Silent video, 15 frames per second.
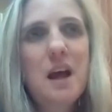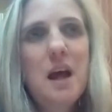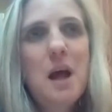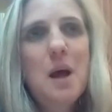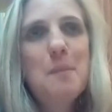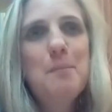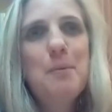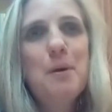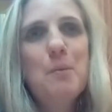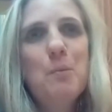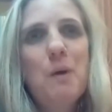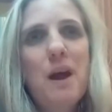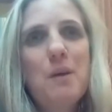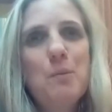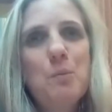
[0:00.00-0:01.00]
But
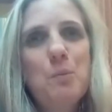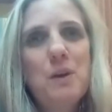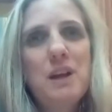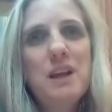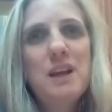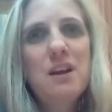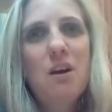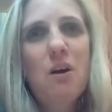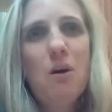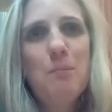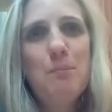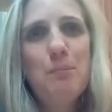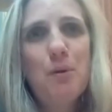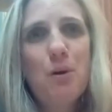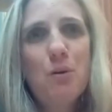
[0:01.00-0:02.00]
when we are
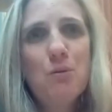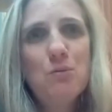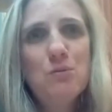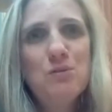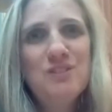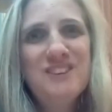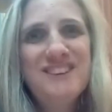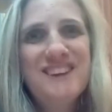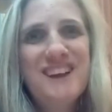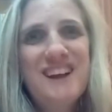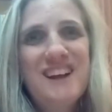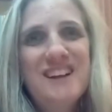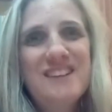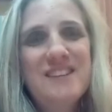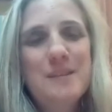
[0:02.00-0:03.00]
bold
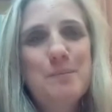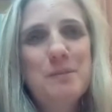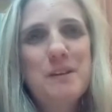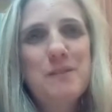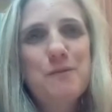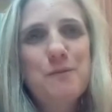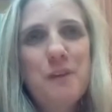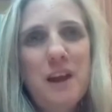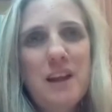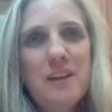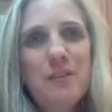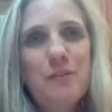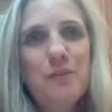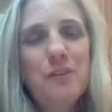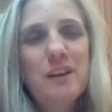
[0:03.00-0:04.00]
to be
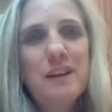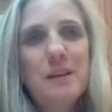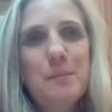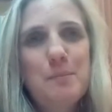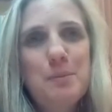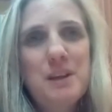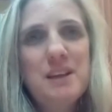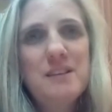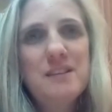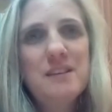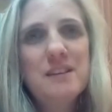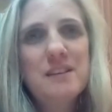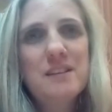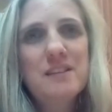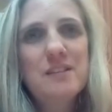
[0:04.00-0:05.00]
faithful in
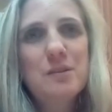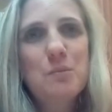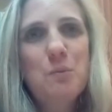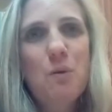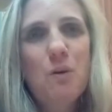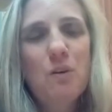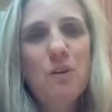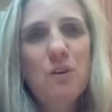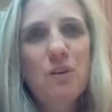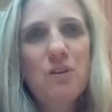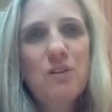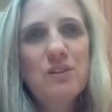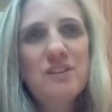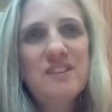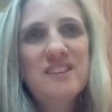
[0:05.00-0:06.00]
obedience to what
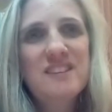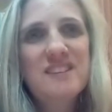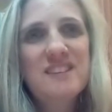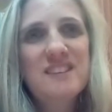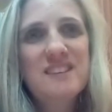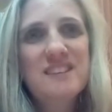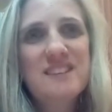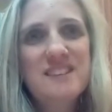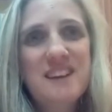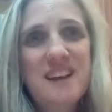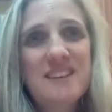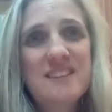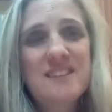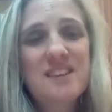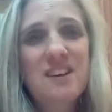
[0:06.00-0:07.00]
God
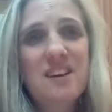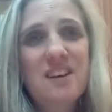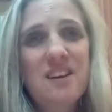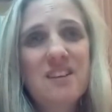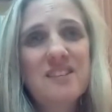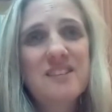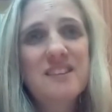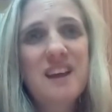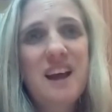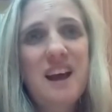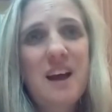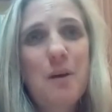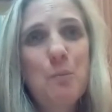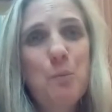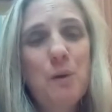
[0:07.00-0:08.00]
says to us,
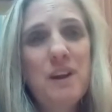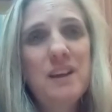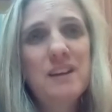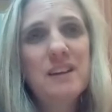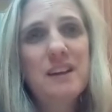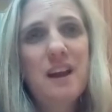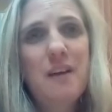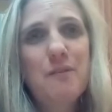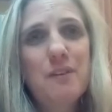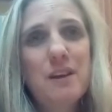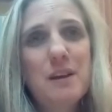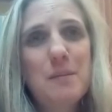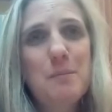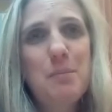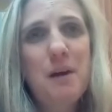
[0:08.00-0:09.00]
we can have an
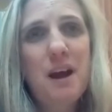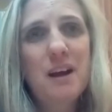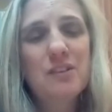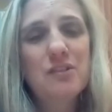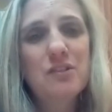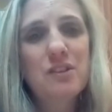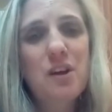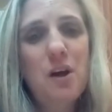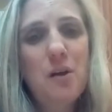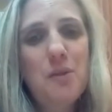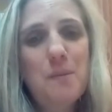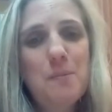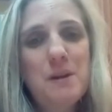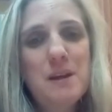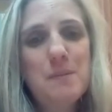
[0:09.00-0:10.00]
impact on other
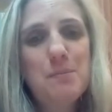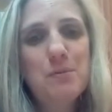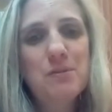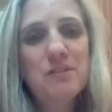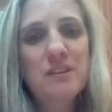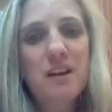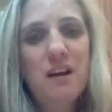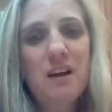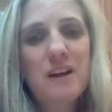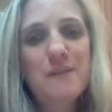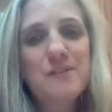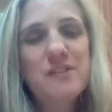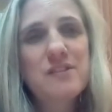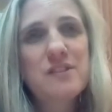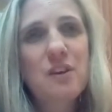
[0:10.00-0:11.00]
people's
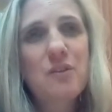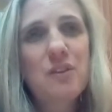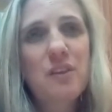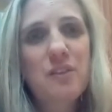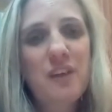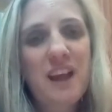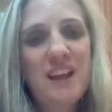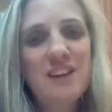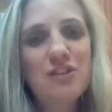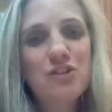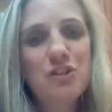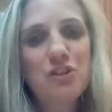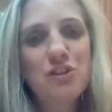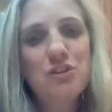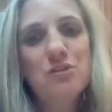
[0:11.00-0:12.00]
lives so that they
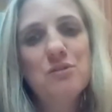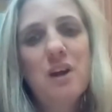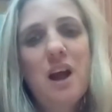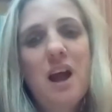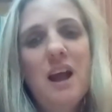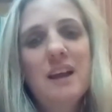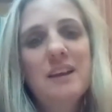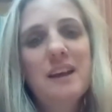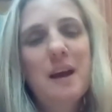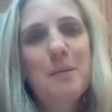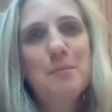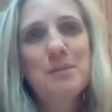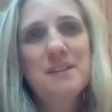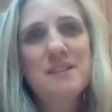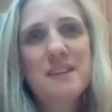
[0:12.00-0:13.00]
too can
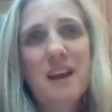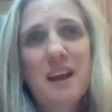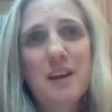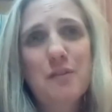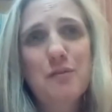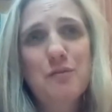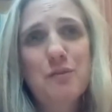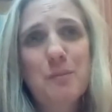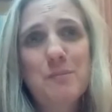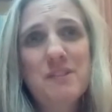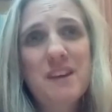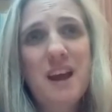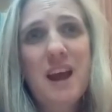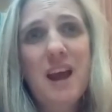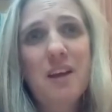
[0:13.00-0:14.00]
be saved from
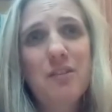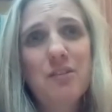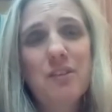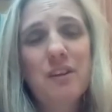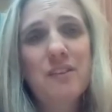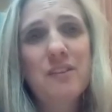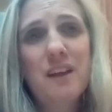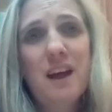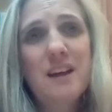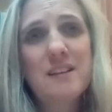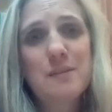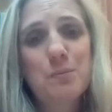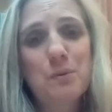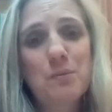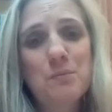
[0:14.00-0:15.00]
death. And that
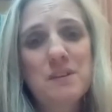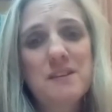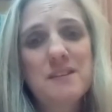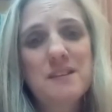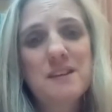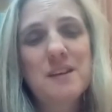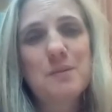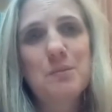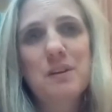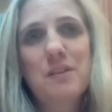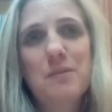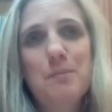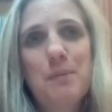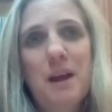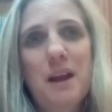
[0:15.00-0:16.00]
is what we see with
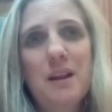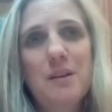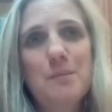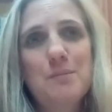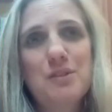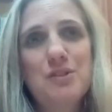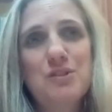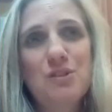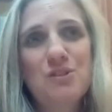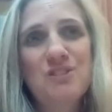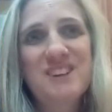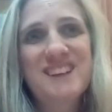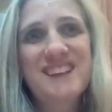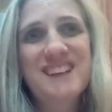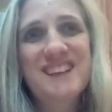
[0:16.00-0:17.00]
Balaam's
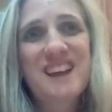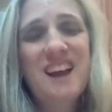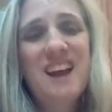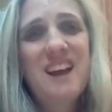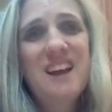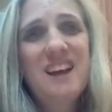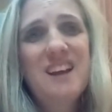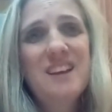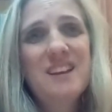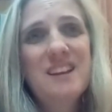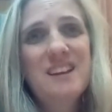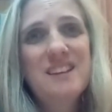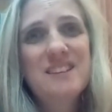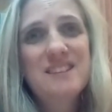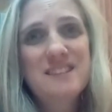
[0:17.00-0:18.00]
donkey,
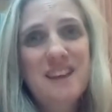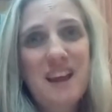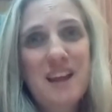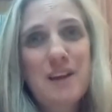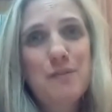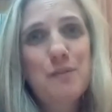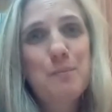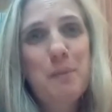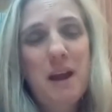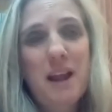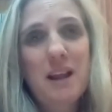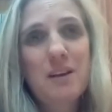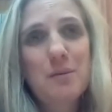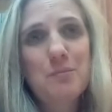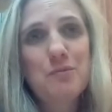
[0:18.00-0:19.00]
saved
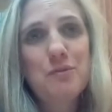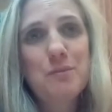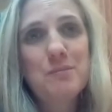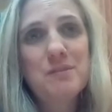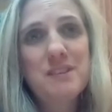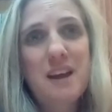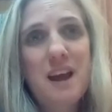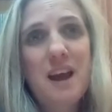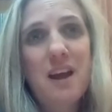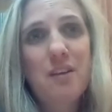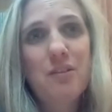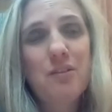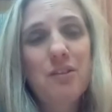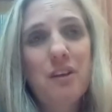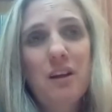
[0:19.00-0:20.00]
Balaam from death.
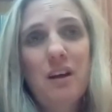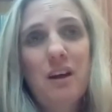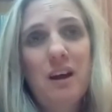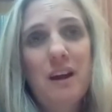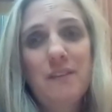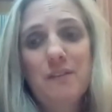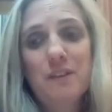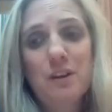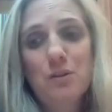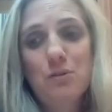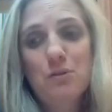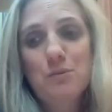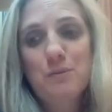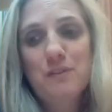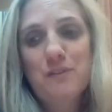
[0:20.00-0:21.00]
And the
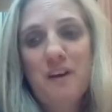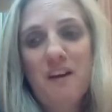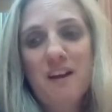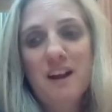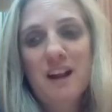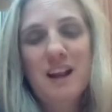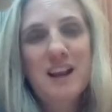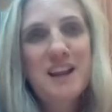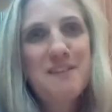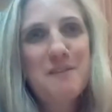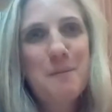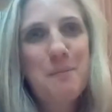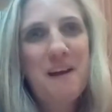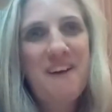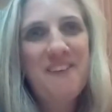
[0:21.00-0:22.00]
Lord was very clear
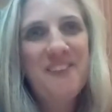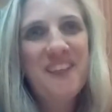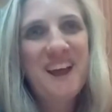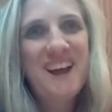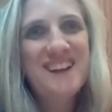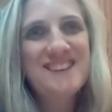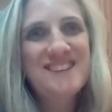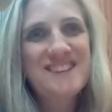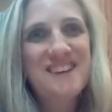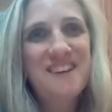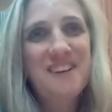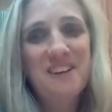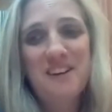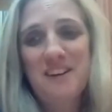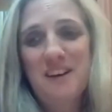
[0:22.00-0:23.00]
about that
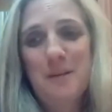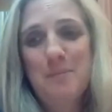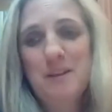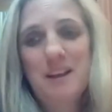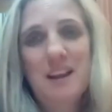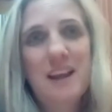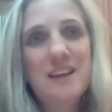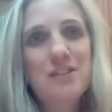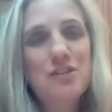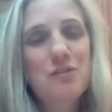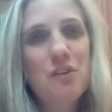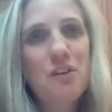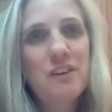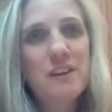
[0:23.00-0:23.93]
a bit later on in the